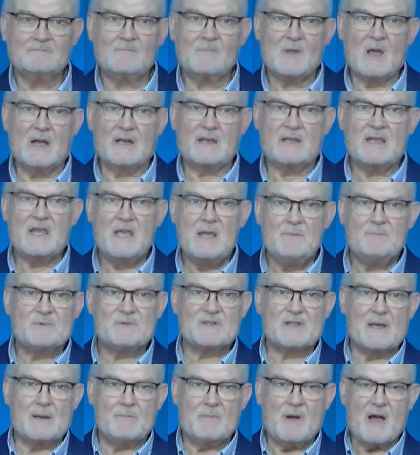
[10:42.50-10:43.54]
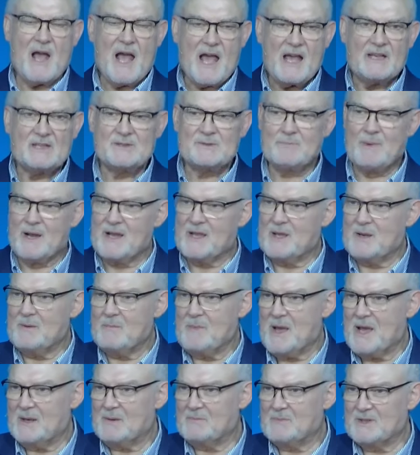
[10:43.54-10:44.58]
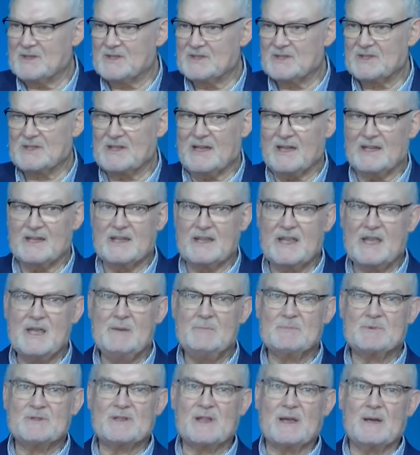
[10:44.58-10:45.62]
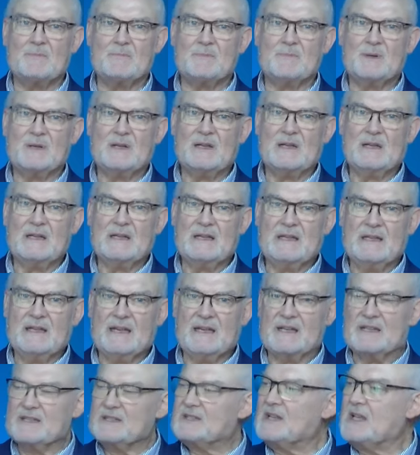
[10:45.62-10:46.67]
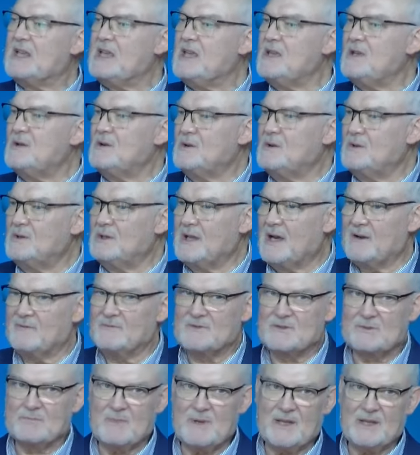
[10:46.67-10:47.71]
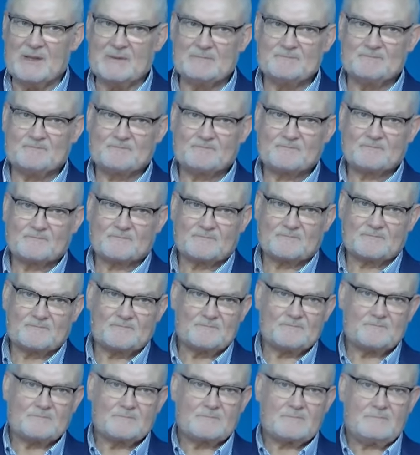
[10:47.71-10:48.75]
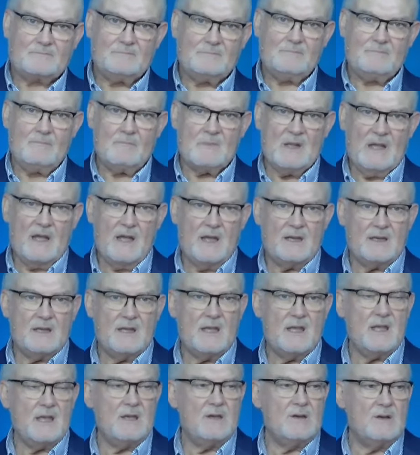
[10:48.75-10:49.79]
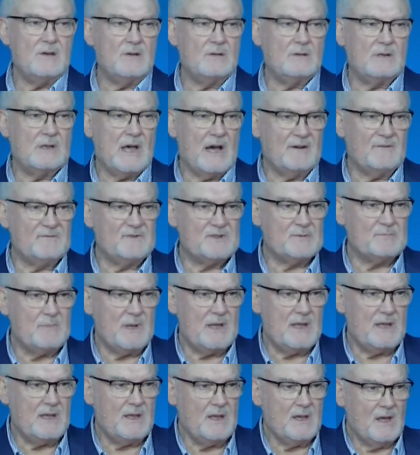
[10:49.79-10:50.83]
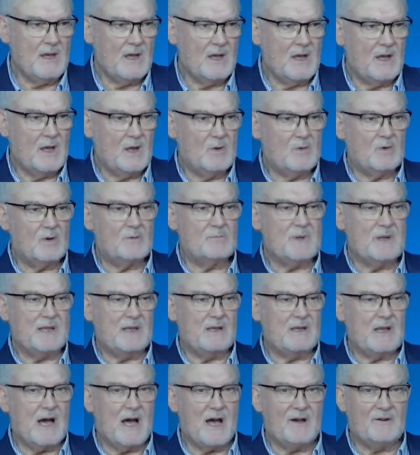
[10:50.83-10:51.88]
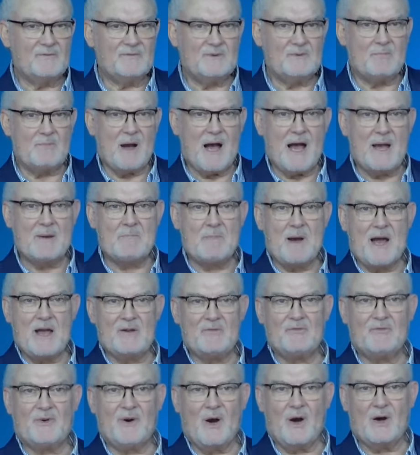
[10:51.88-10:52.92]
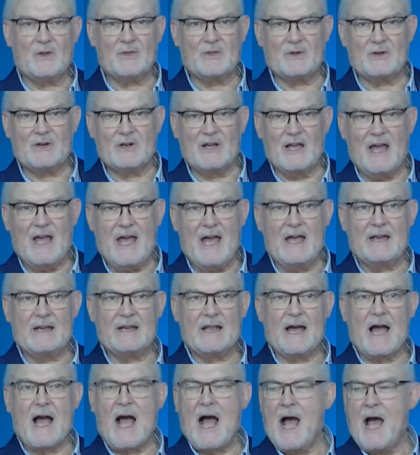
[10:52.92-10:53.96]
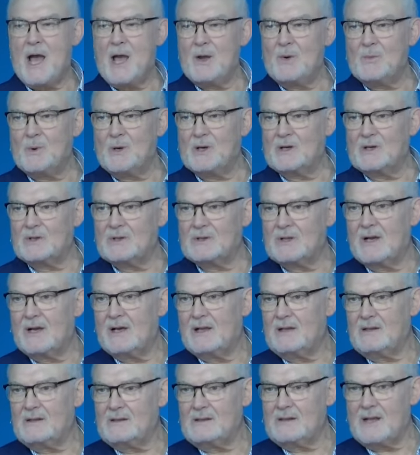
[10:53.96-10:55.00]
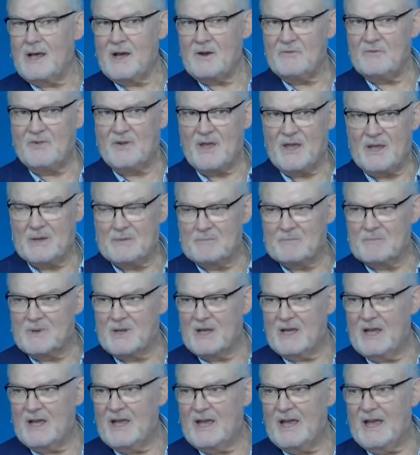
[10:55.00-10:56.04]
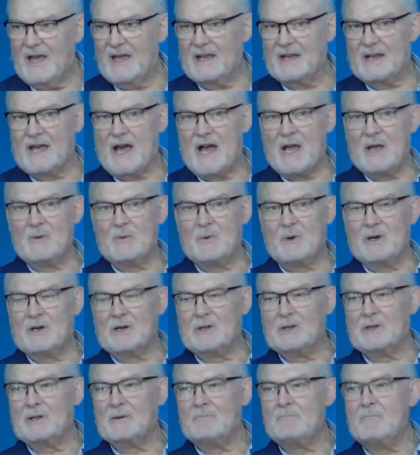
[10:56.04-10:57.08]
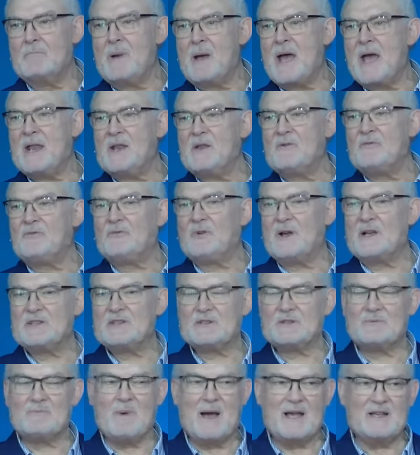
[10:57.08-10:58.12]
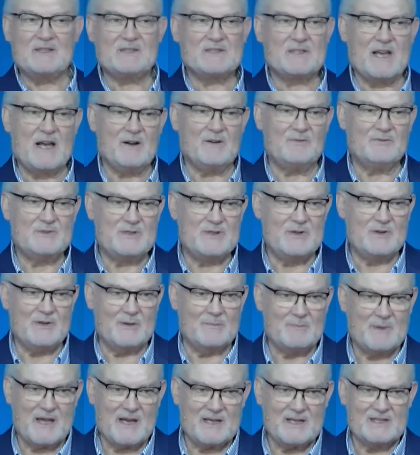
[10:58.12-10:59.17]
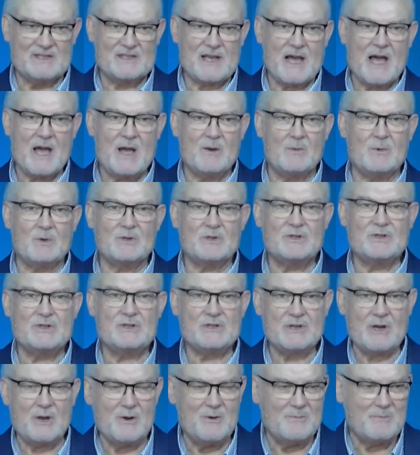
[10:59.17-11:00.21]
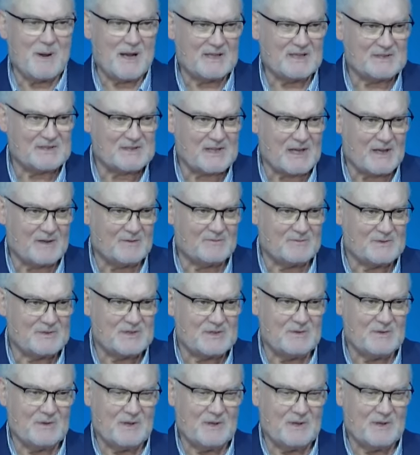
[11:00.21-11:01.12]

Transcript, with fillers: and keeps them, has my commandments and keeps them. It is he who loves me. And he who loves me will be loved by my Father, and I will love him, and I will manifest myself to him. That is, I will show myself to